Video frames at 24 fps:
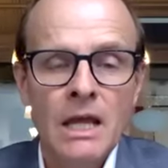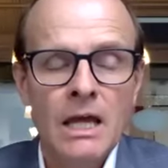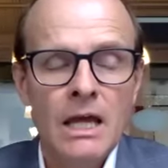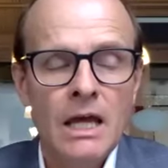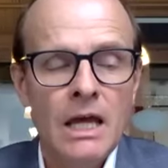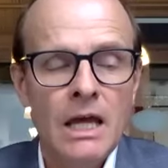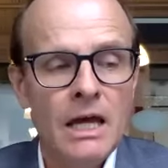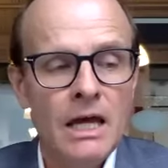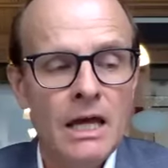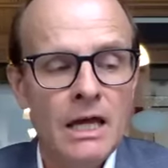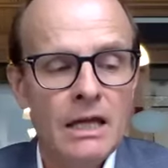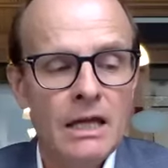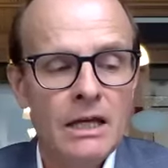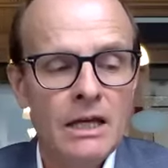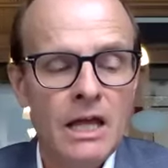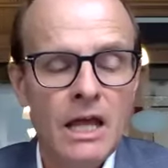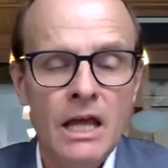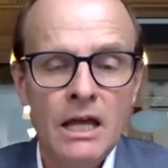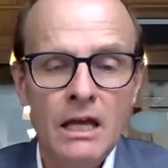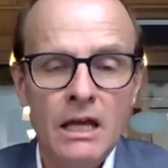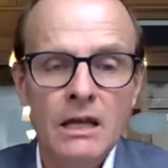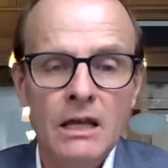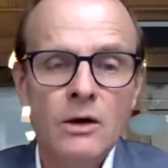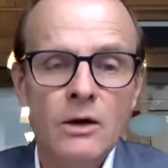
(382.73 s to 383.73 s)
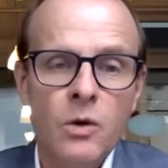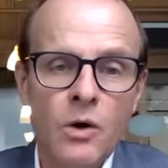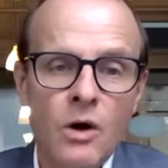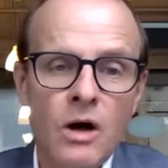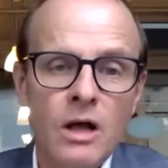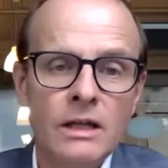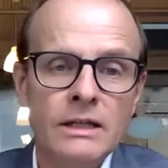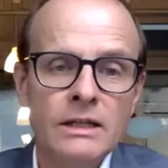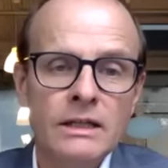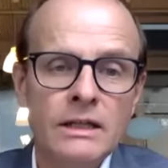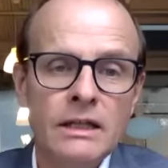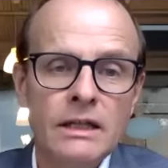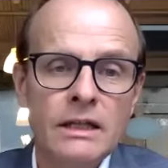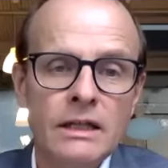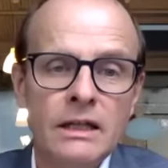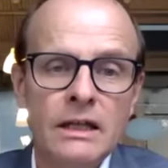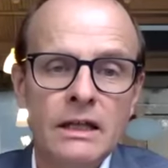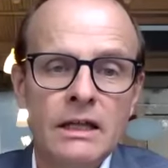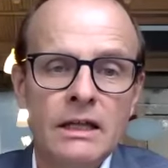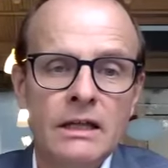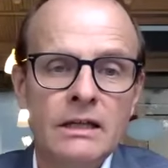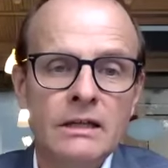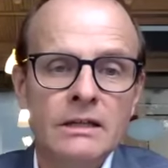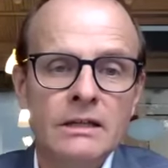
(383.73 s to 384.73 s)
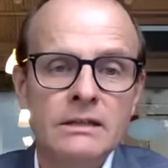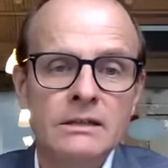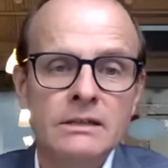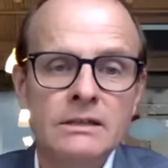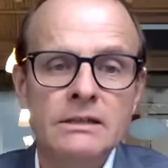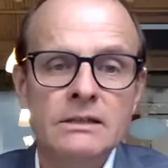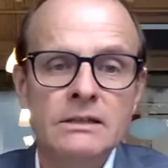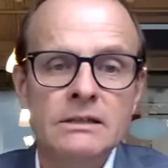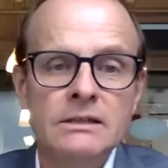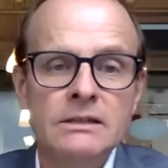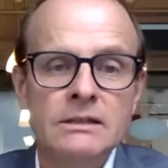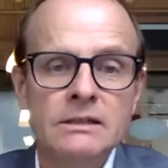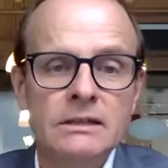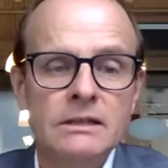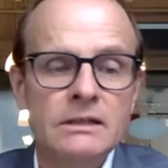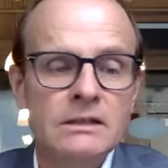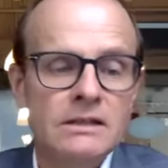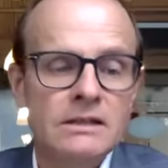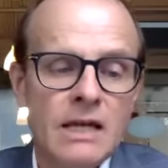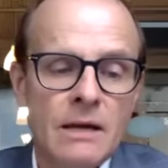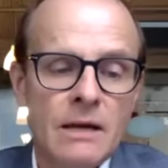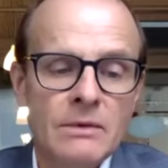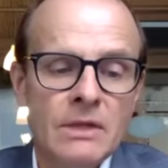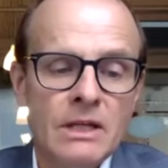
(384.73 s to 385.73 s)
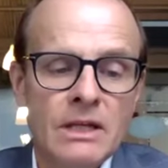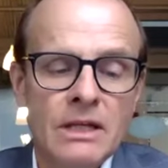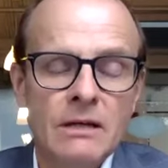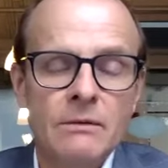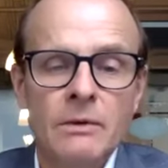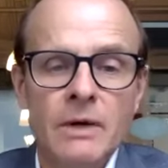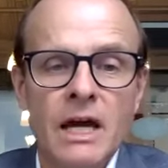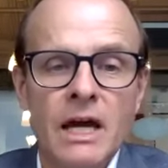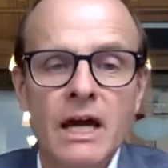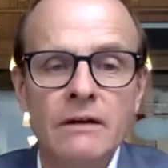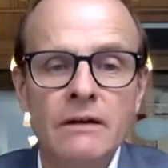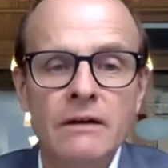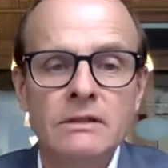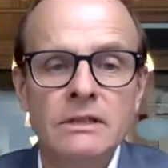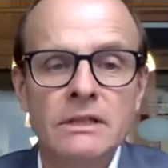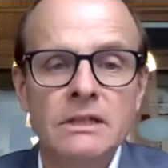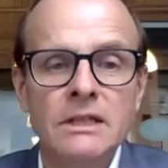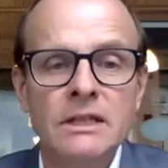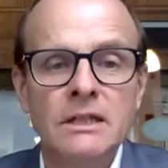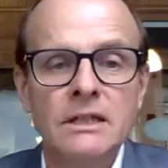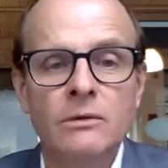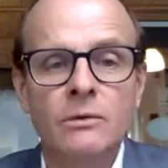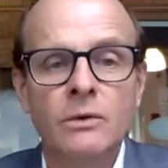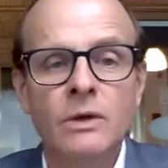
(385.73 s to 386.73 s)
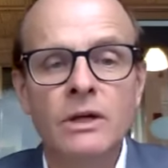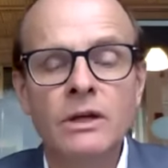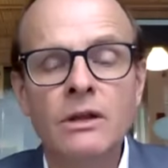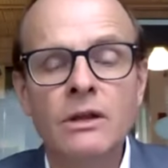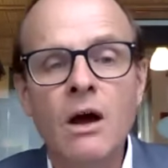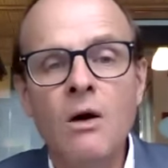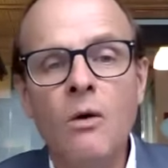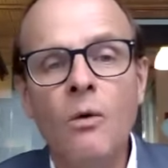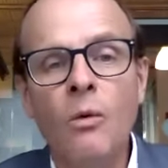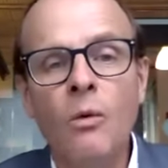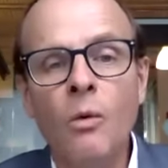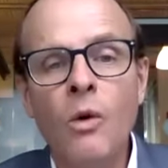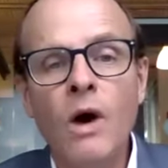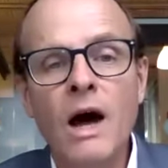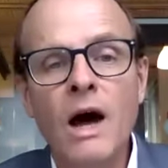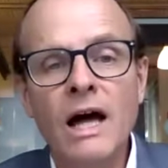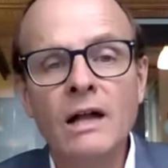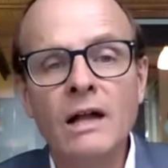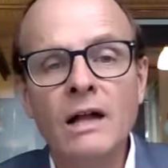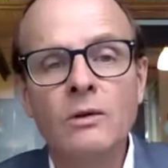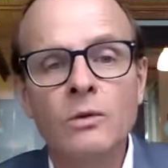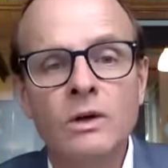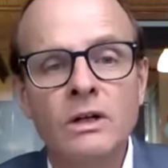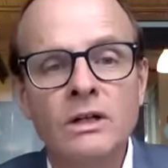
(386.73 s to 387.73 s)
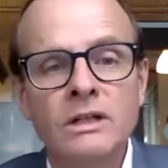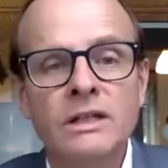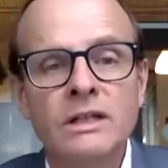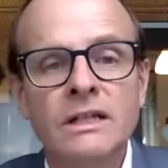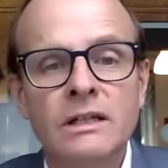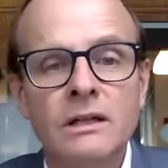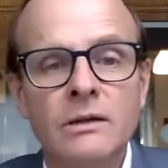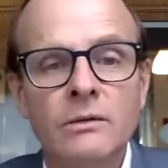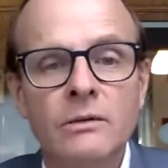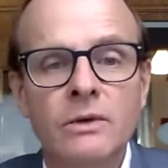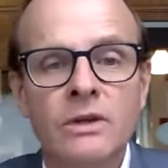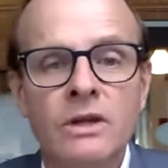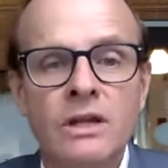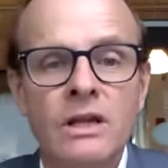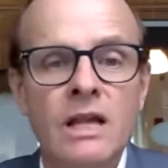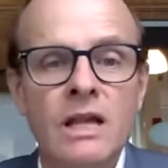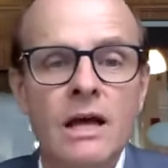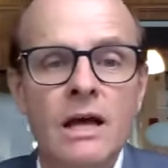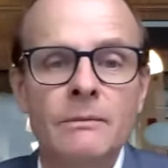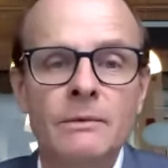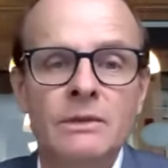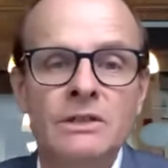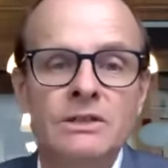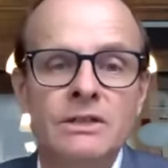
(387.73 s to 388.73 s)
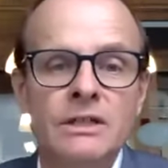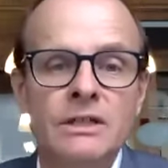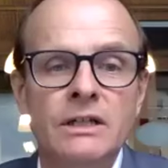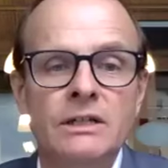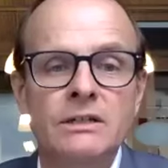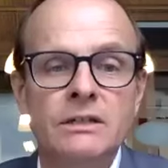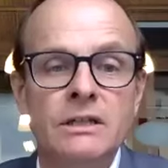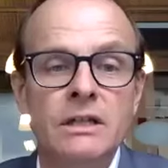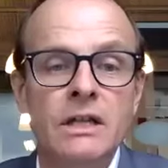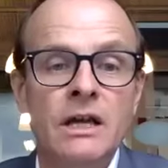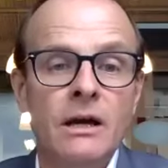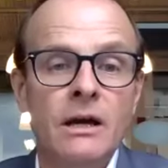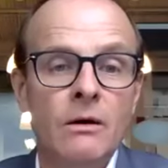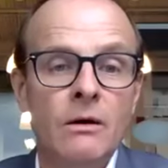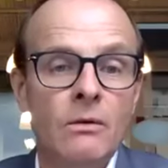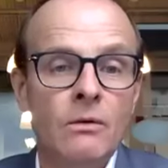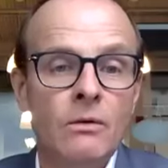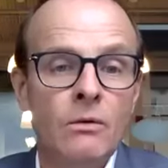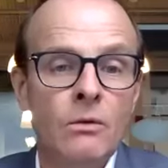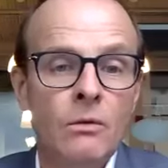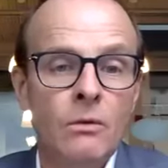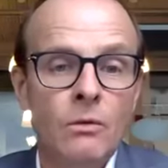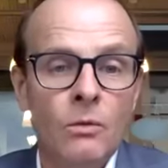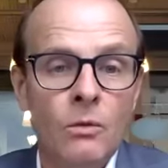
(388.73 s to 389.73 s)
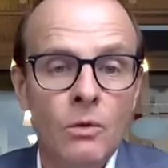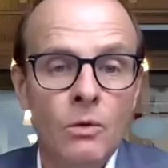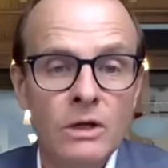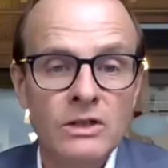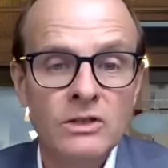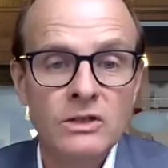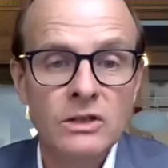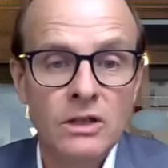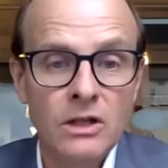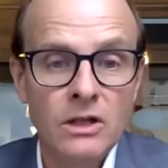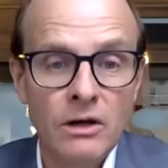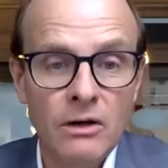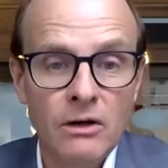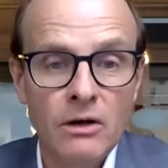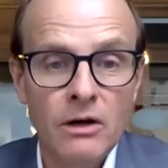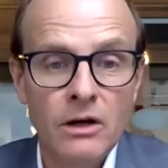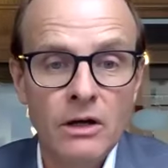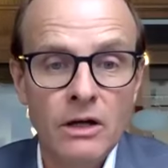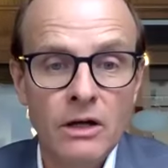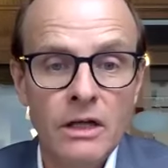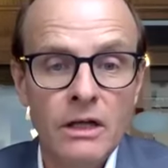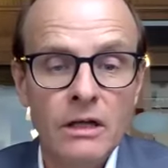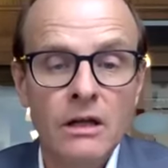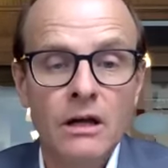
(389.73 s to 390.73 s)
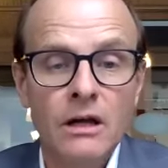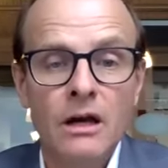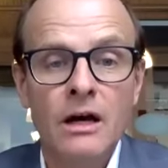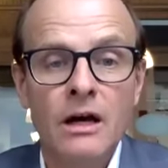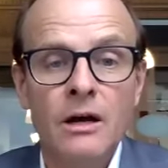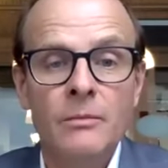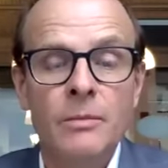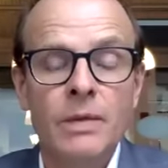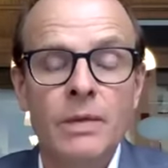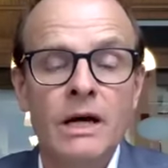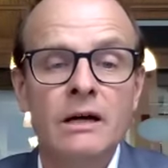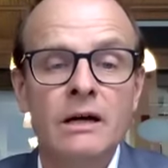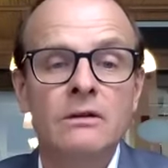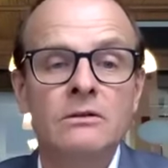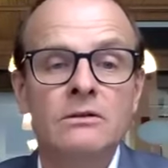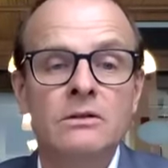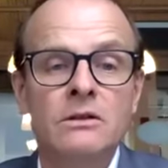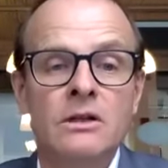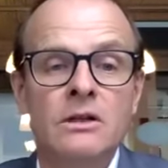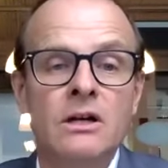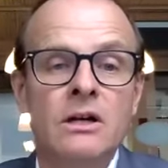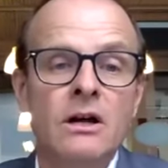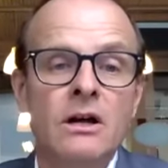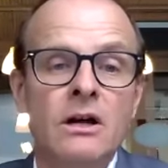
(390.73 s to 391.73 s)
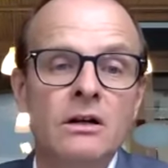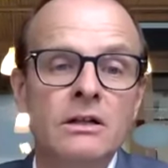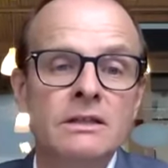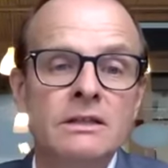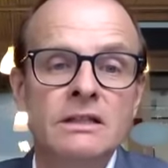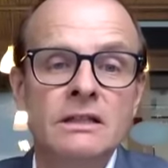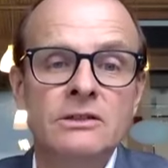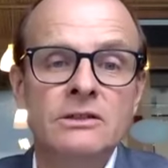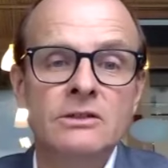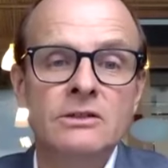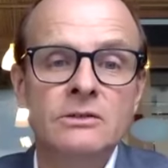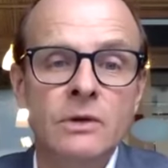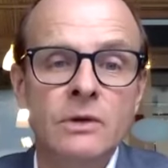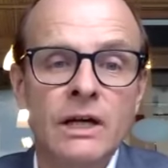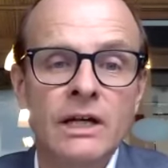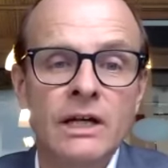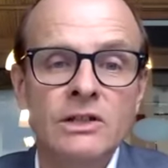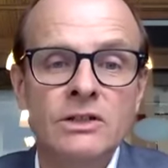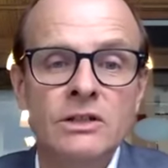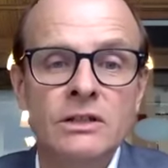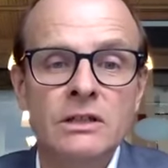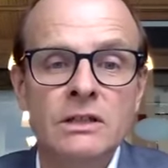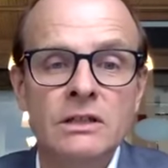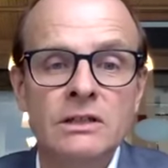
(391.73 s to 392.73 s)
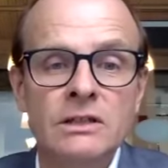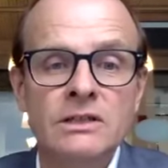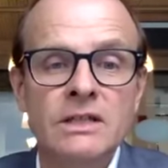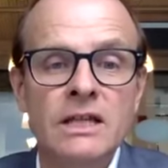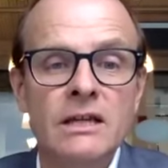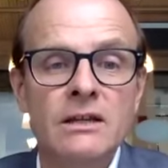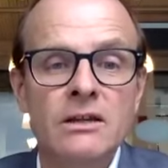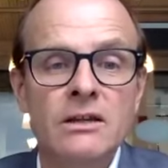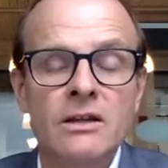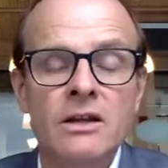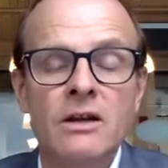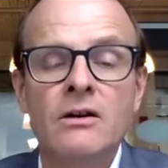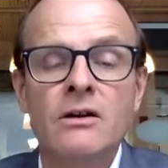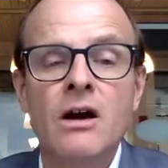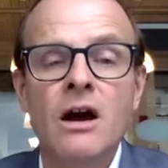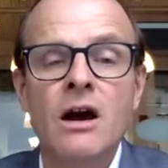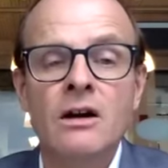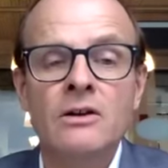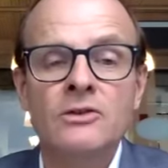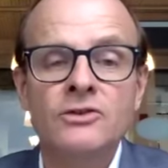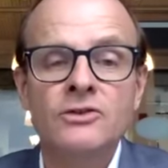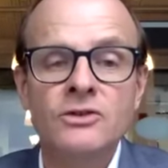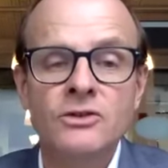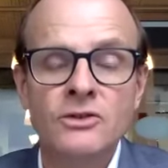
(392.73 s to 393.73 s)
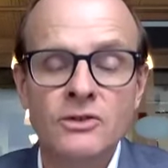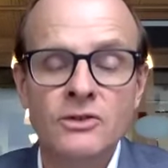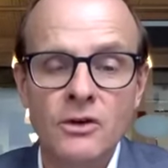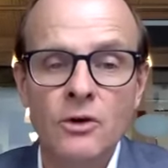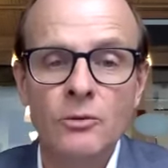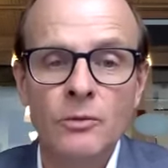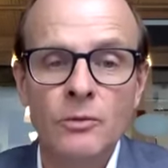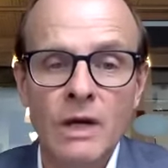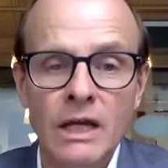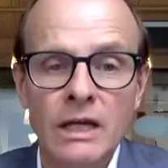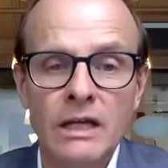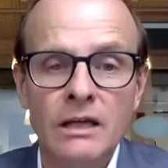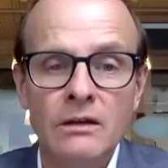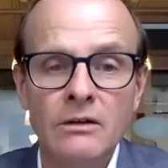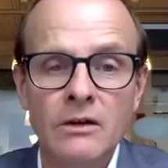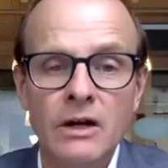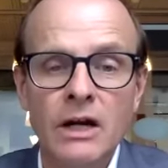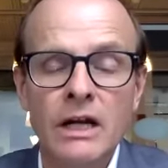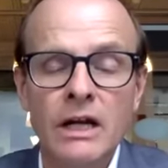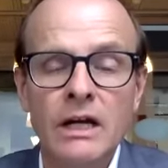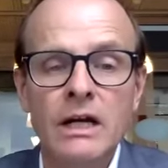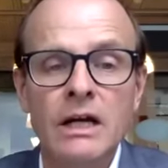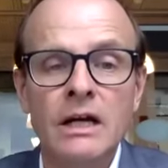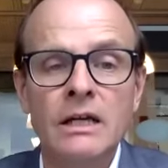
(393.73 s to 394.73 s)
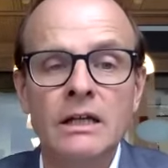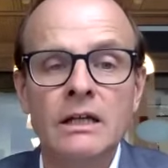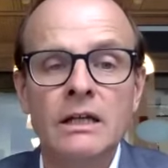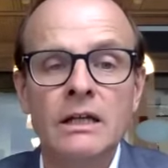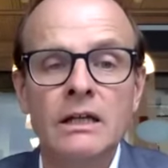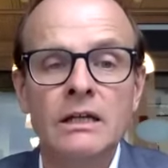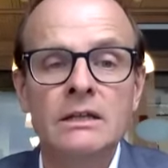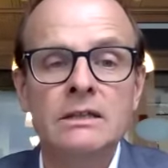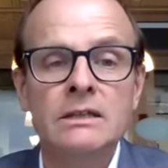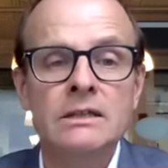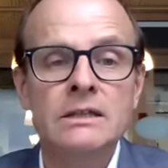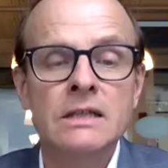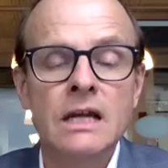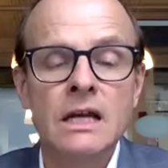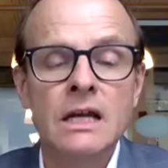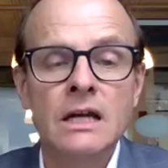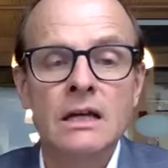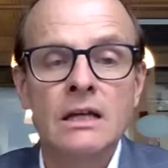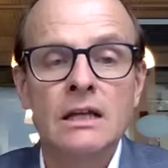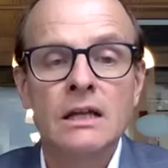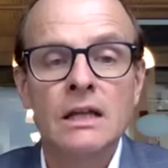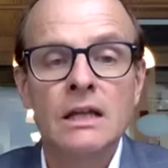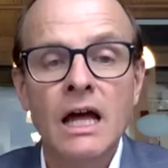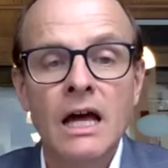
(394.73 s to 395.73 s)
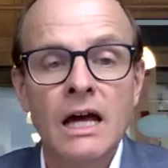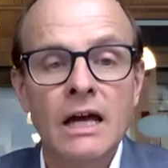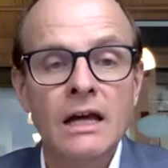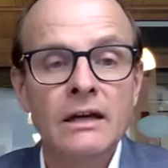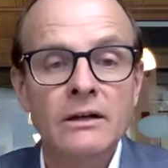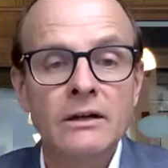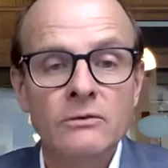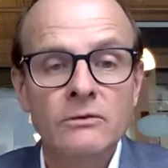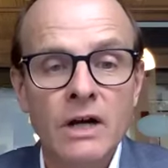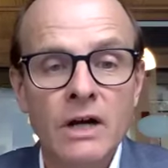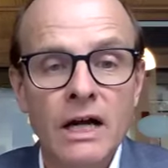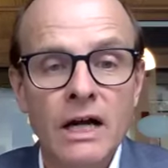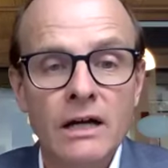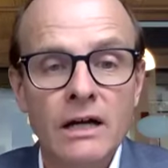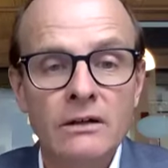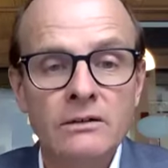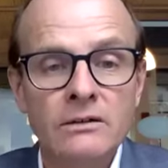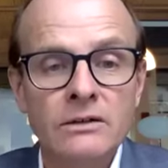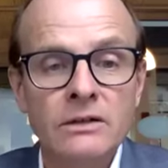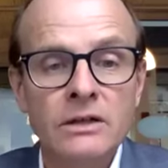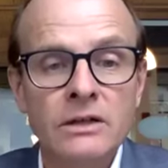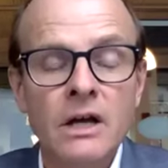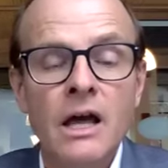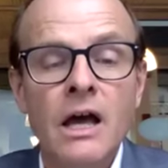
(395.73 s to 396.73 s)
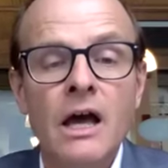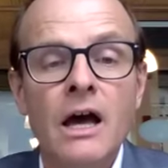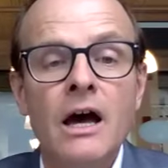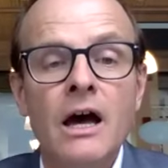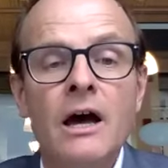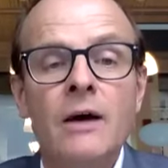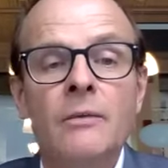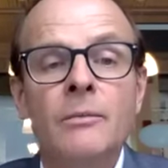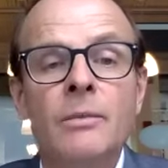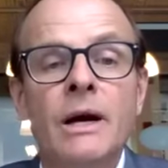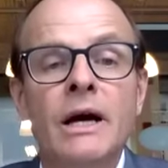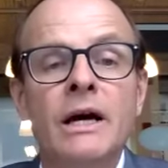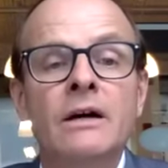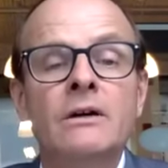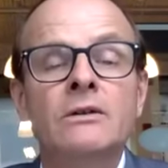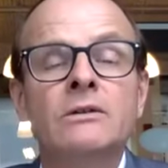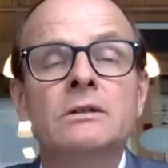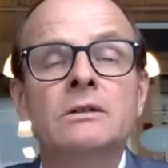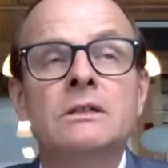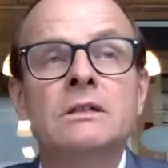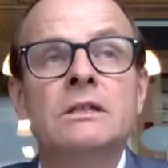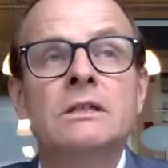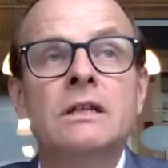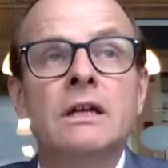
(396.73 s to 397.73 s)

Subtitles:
And inequality is something that we have to deal with while we're dealing with climate change. Now, what's good about the current situation is that there are so many great ideas lying around about